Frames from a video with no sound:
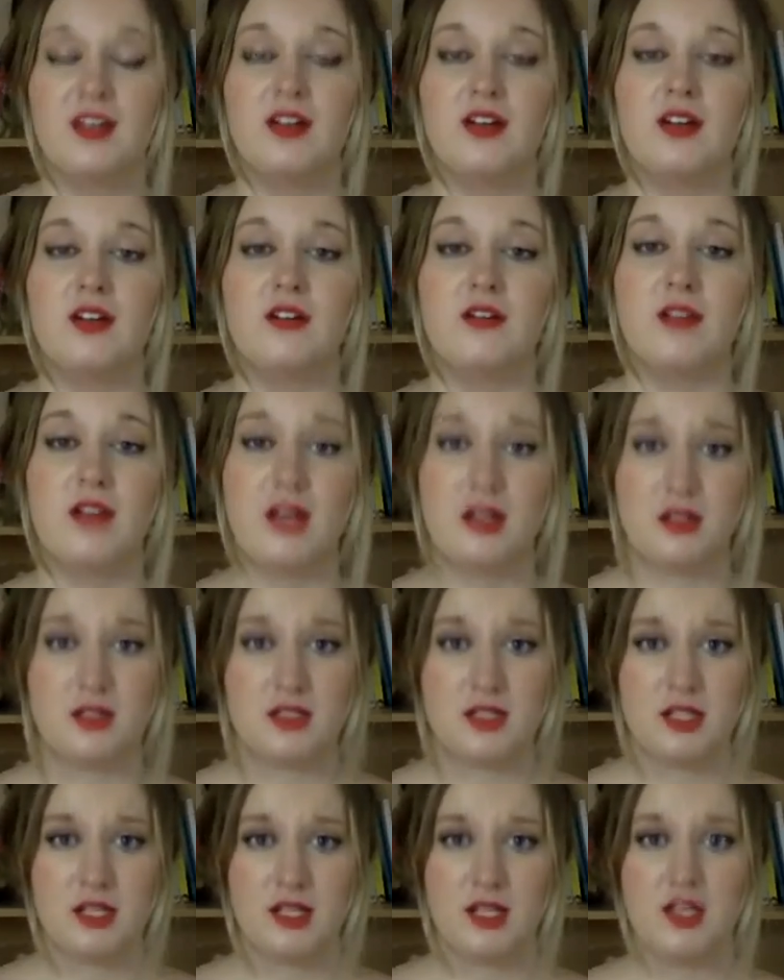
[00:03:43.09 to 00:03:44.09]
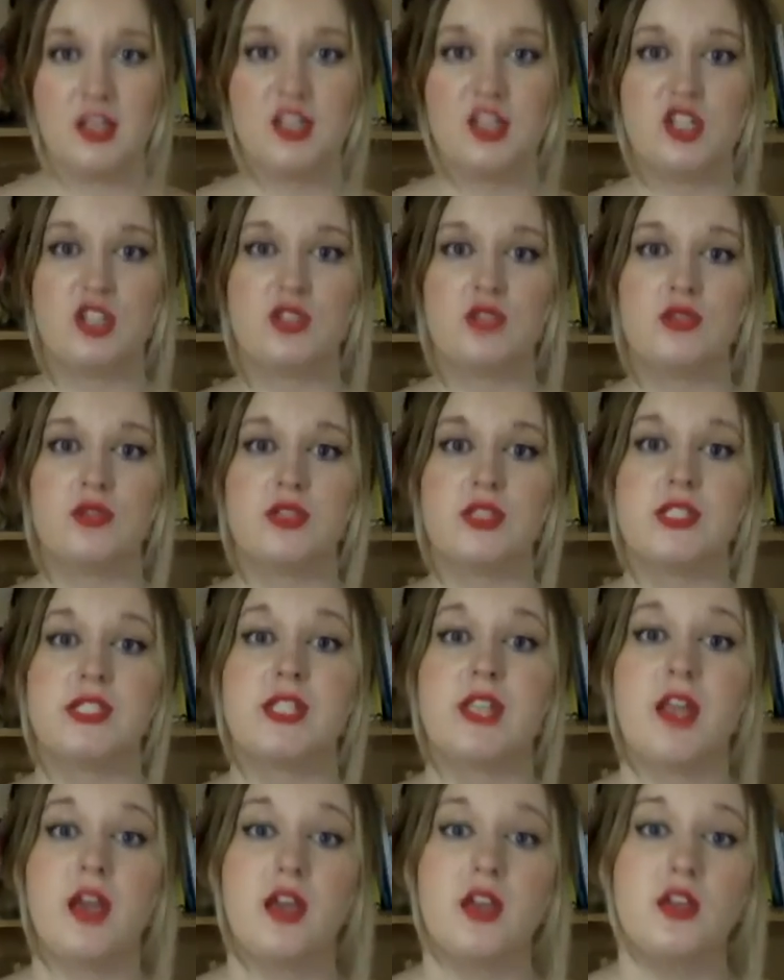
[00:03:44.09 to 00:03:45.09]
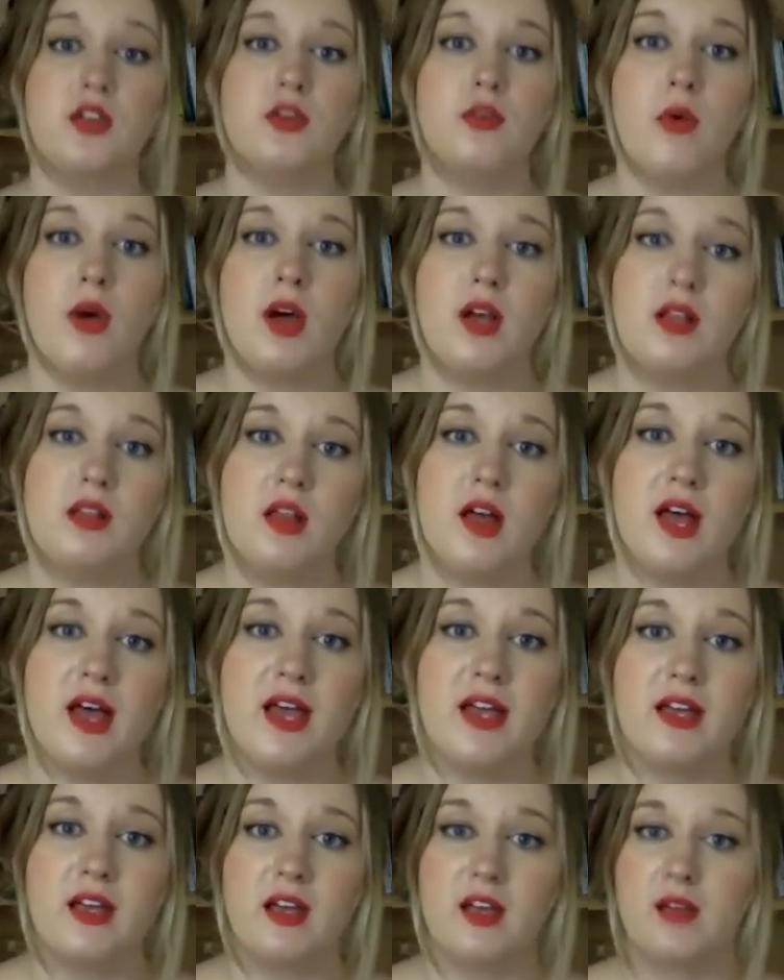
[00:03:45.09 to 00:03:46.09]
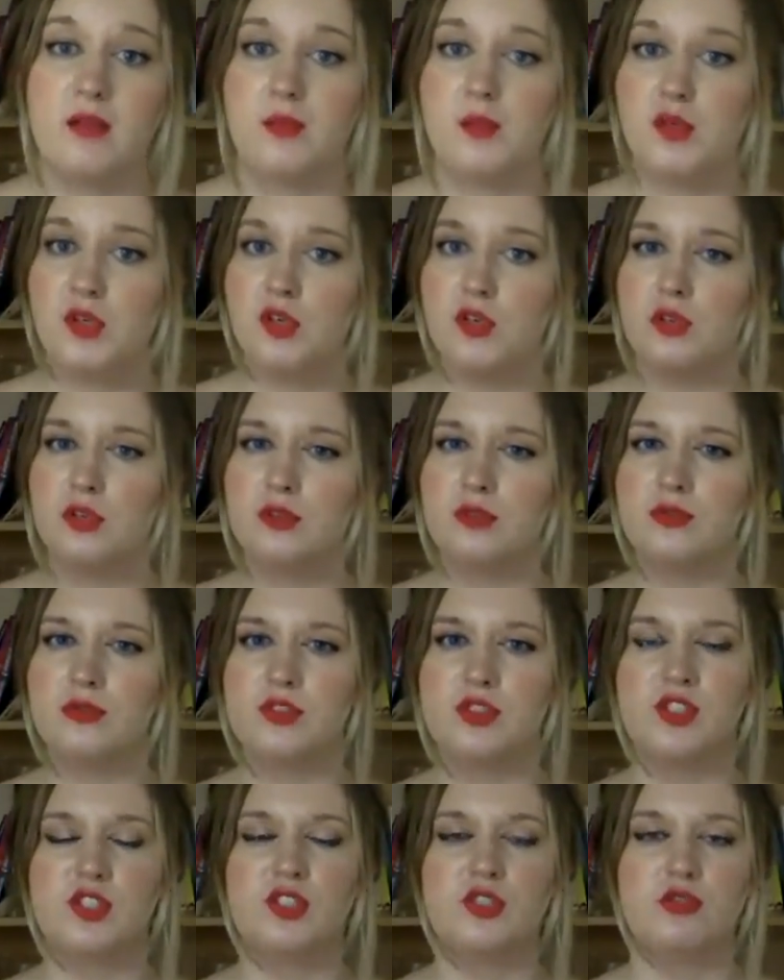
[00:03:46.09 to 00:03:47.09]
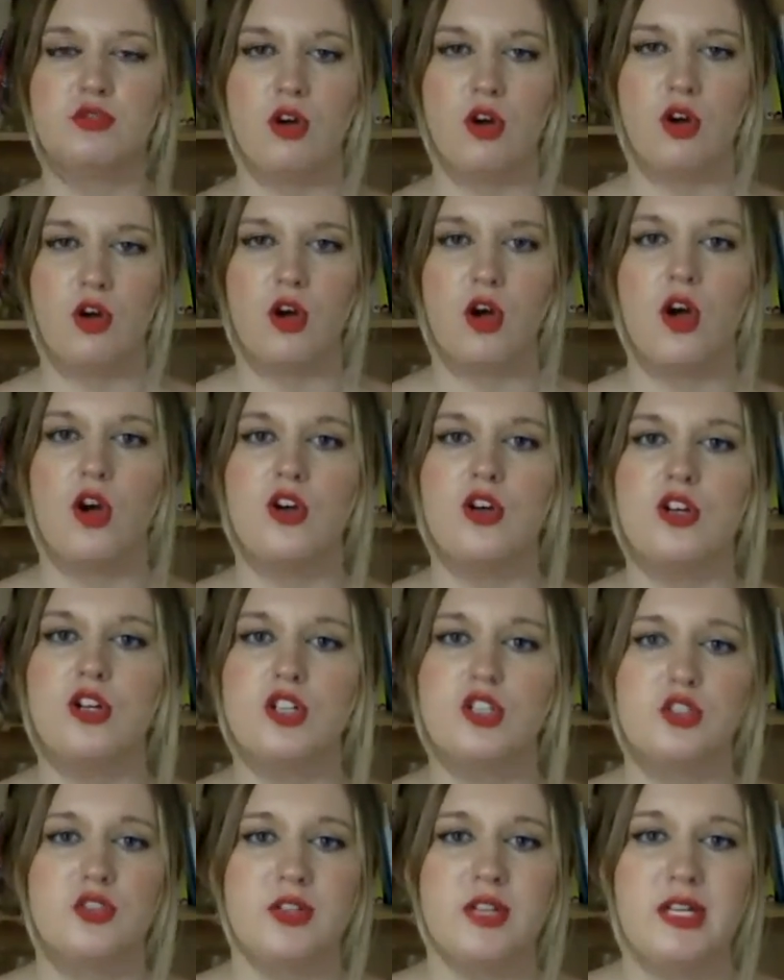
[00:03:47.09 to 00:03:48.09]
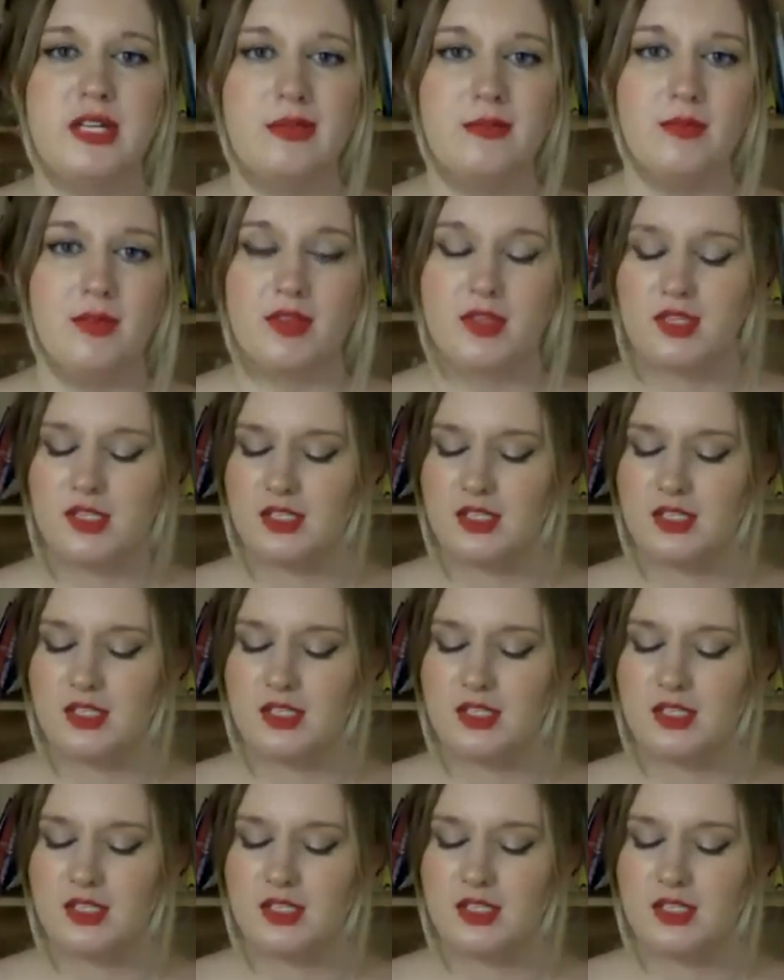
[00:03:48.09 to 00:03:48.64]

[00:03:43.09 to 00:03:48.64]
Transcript: Grounding ensures that you are like a beautiful, strong oak tree with